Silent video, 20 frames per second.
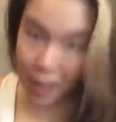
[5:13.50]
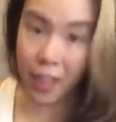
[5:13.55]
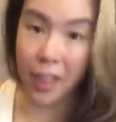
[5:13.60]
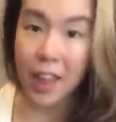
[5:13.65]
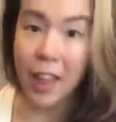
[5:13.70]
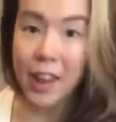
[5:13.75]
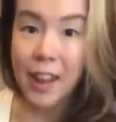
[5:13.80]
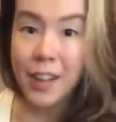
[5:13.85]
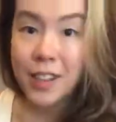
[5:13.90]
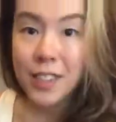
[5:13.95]
and
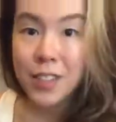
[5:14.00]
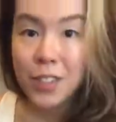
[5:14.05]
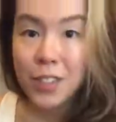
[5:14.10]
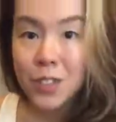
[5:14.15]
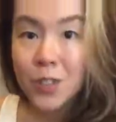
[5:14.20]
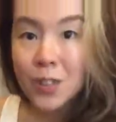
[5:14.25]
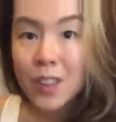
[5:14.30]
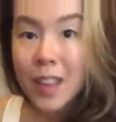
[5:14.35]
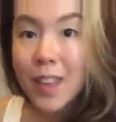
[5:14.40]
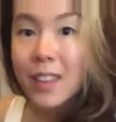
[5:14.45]
then as you
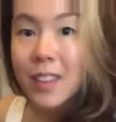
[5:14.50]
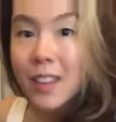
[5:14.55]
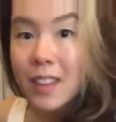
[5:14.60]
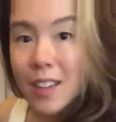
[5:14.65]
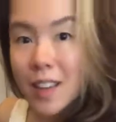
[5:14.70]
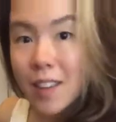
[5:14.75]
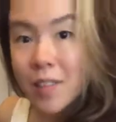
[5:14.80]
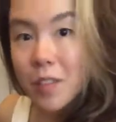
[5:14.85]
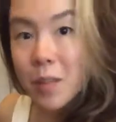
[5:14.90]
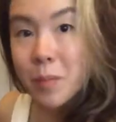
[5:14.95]
do that,
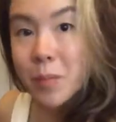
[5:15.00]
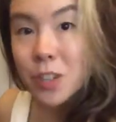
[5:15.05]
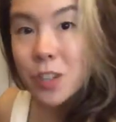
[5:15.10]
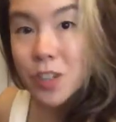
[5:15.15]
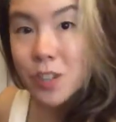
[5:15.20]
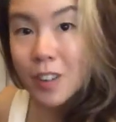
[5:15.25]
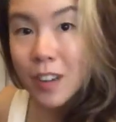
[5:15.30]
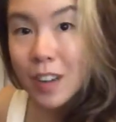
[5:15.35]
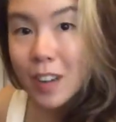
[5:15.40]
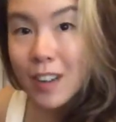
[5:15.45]
then give them a
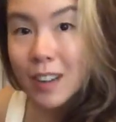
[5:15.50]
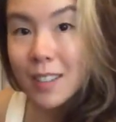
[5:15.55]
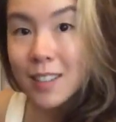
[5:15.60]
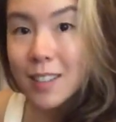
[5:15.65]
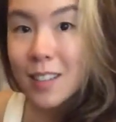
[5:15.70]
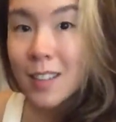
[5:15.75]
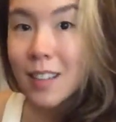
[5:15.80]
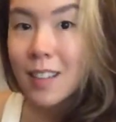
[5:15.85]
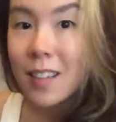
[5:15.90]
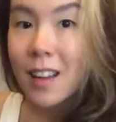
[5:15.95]

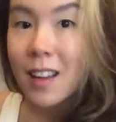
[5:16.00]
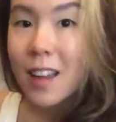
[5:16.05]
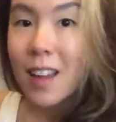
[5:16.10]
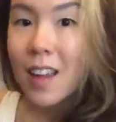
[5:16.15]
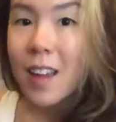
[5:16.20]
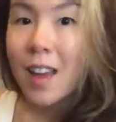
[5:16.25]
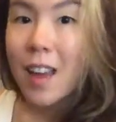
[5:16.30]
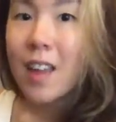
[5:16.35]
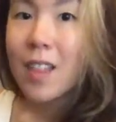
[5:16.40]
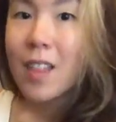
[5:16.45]
treat,
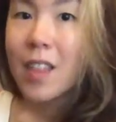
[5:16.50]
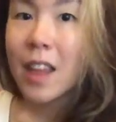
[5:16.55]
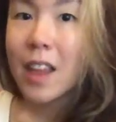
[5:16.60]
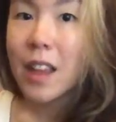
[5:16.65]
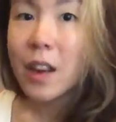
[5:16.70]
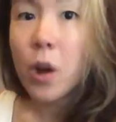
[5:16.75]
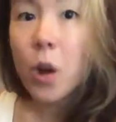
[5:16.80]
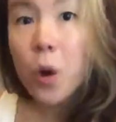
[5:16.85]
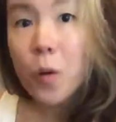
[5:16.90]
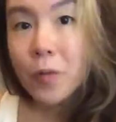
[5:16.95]
and
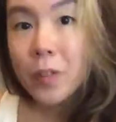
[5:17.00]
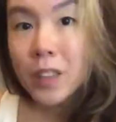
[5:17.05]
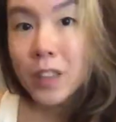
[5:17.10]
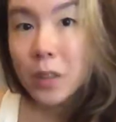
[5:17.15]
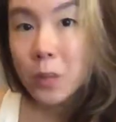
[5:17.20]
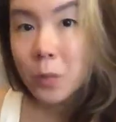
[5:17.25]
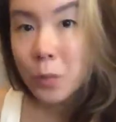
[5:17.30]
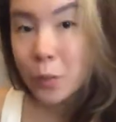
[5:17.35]
then hopefully it